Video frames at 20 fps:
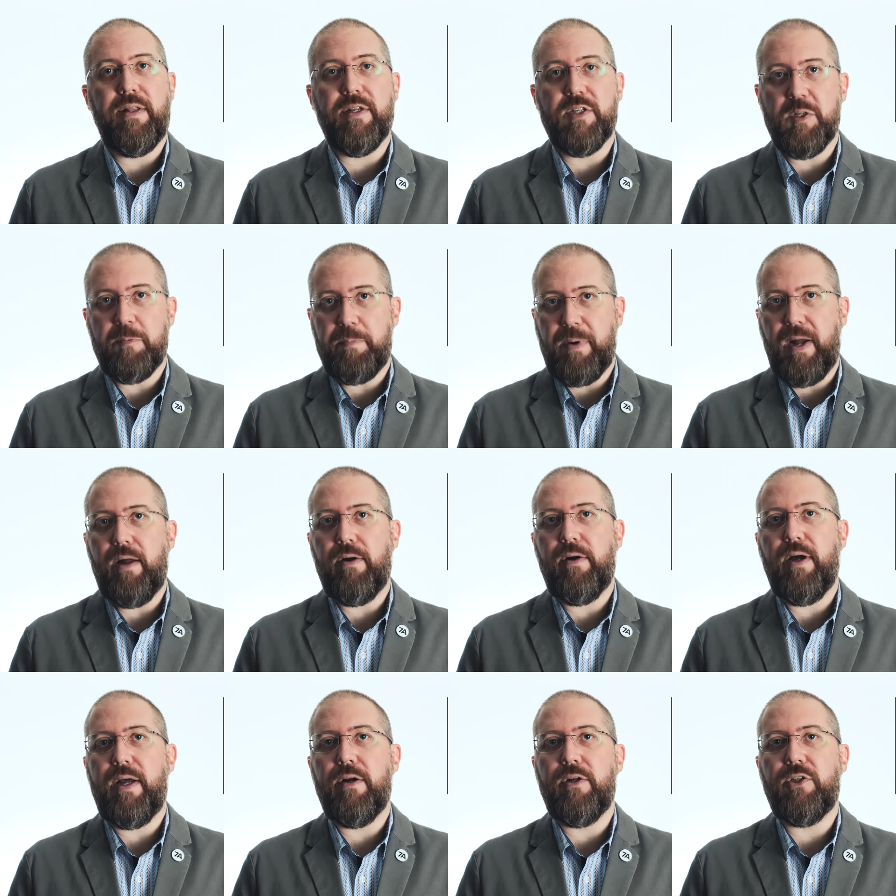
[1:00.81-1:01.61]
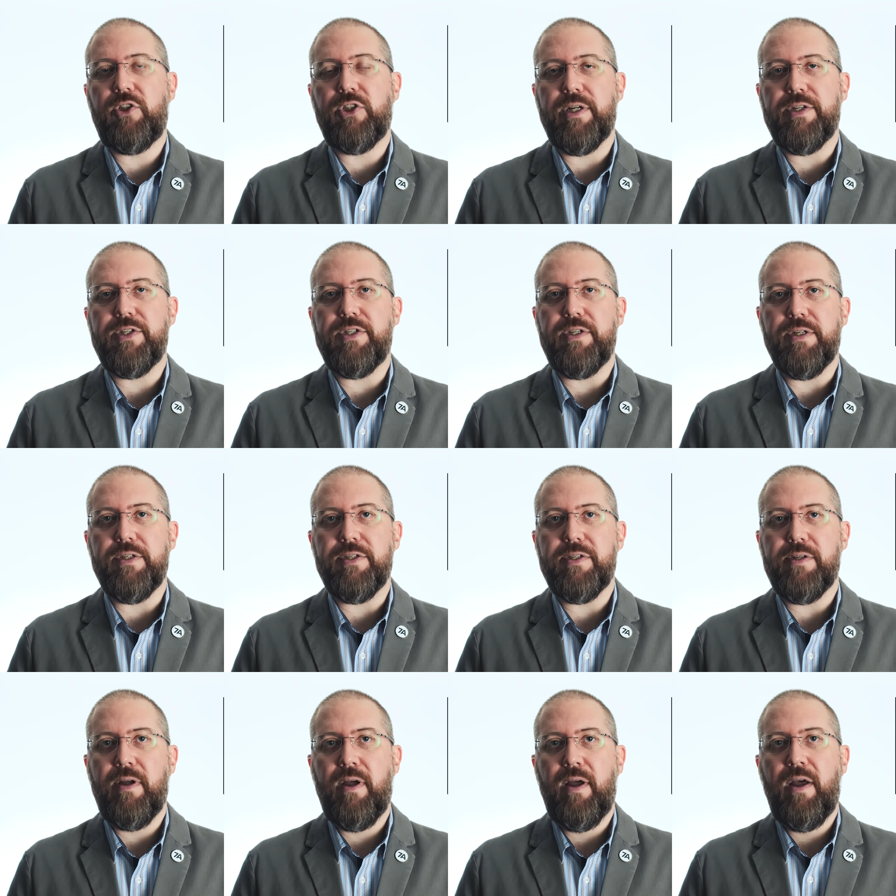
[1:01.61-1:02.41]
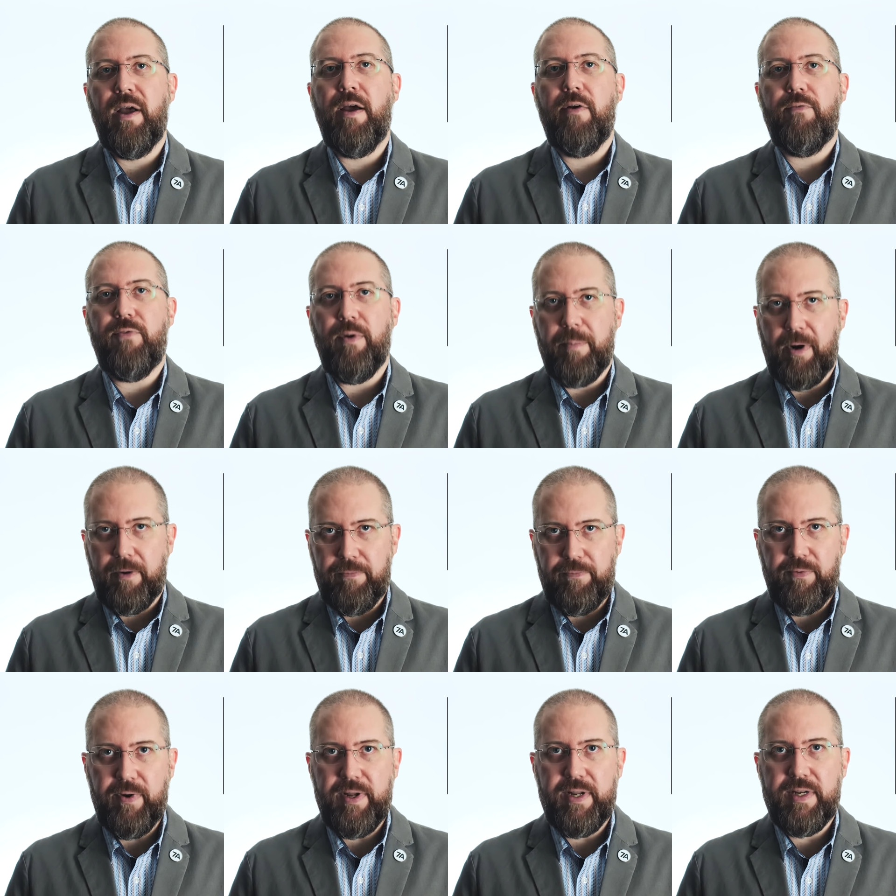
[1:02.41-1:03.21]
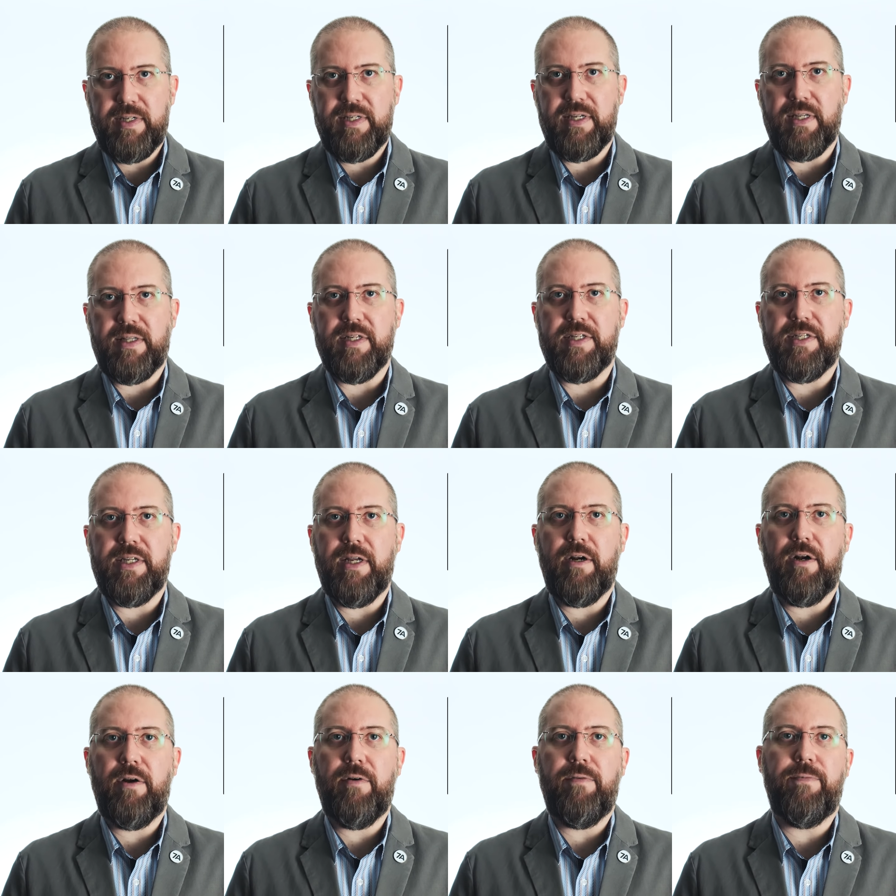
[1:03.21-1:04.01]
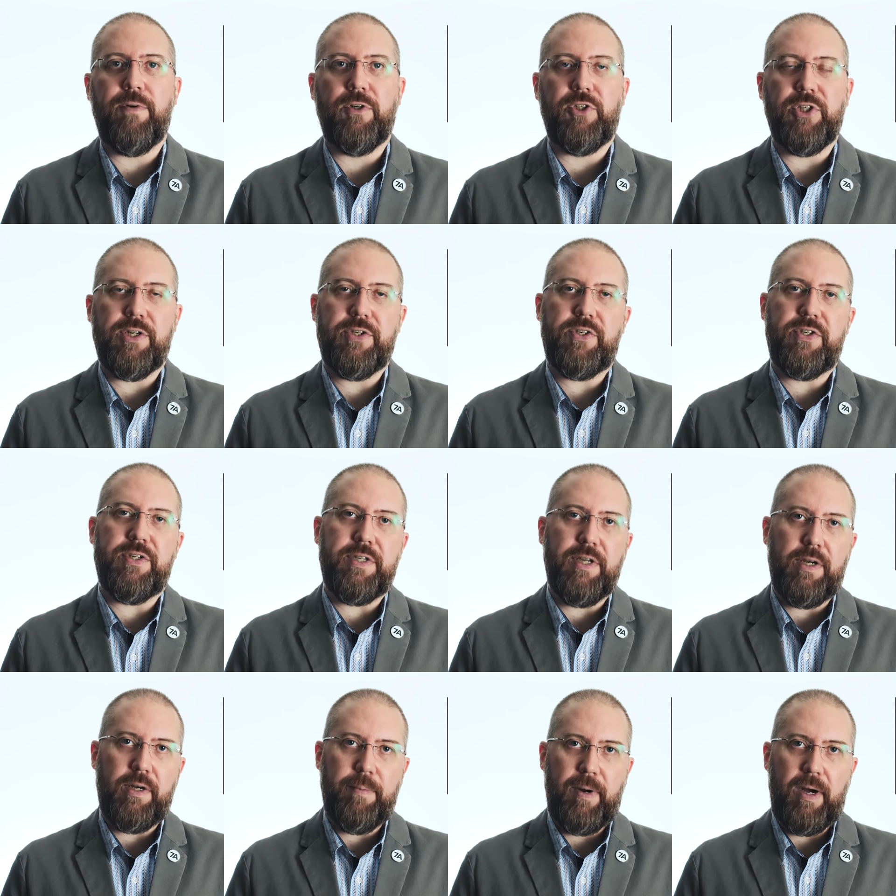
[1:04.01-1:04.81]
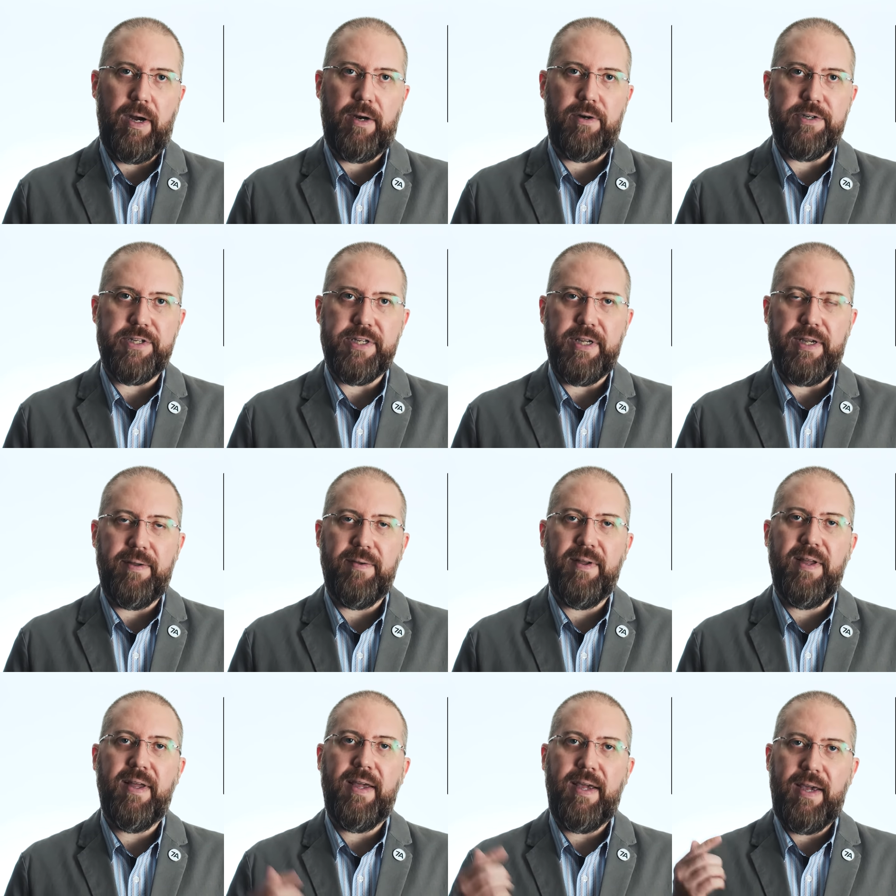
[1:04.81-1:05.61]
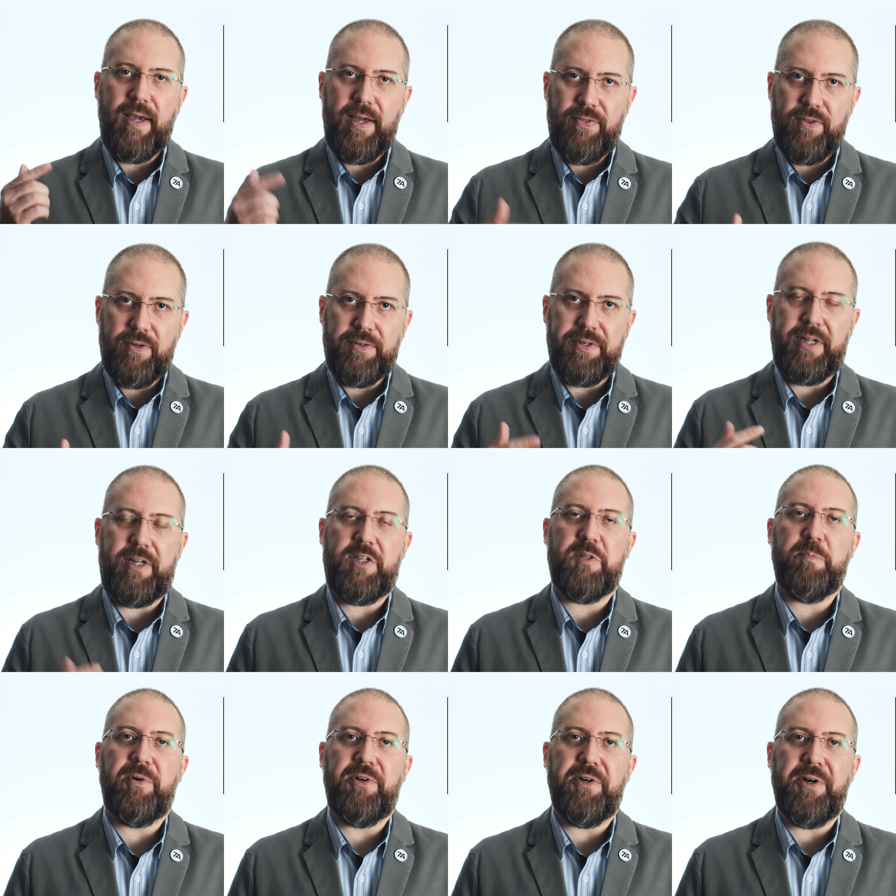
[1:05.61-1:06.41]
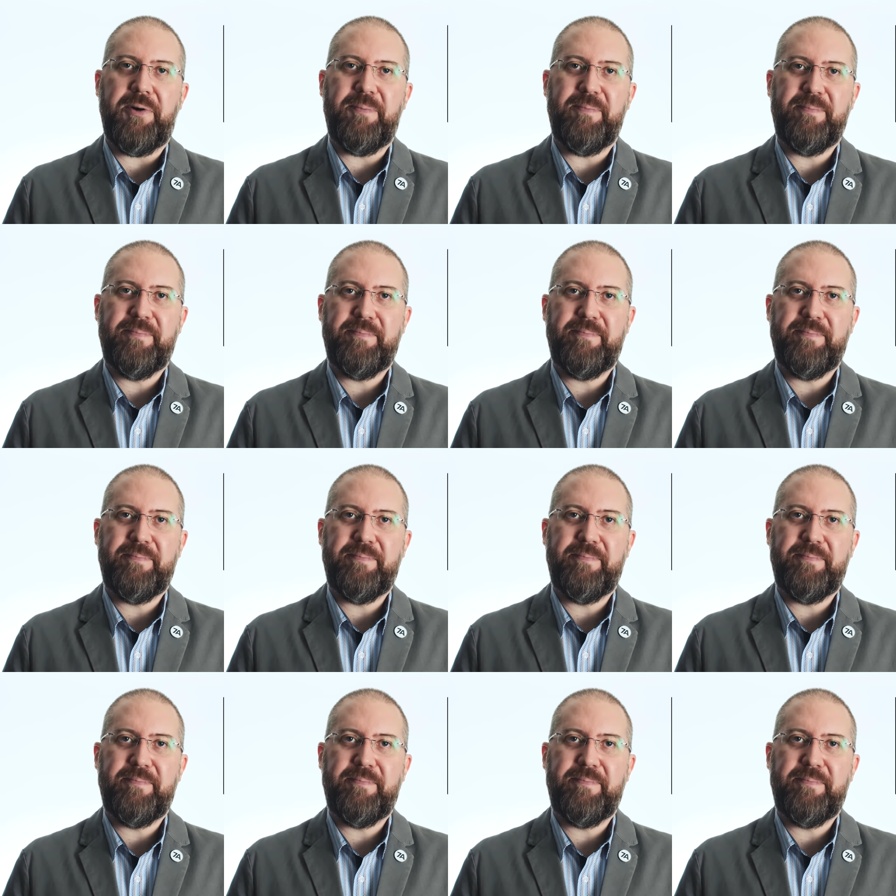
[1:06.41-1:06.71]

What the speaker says: The Spotlight on Justice from our friends at the Center for Justice and Democracy in the links below.